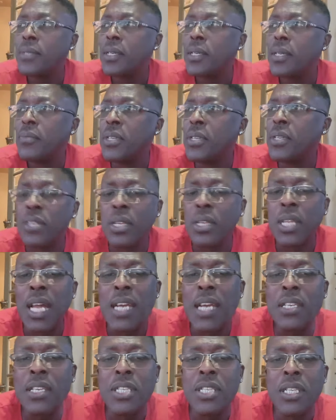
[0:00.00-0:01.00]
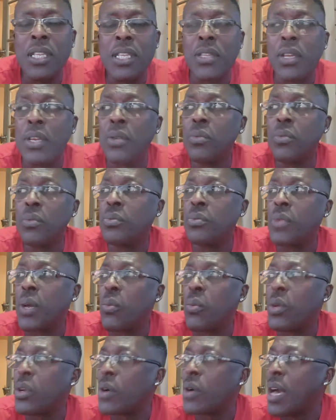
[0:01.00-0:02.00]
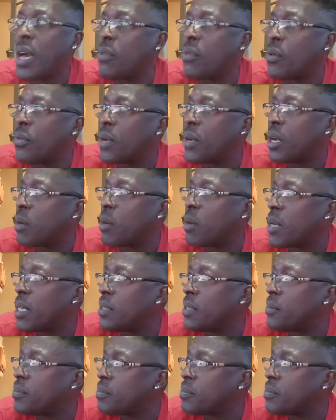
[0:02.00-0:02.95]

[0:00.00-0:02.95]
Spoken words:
There's a lot of shit that we don't have over here, man.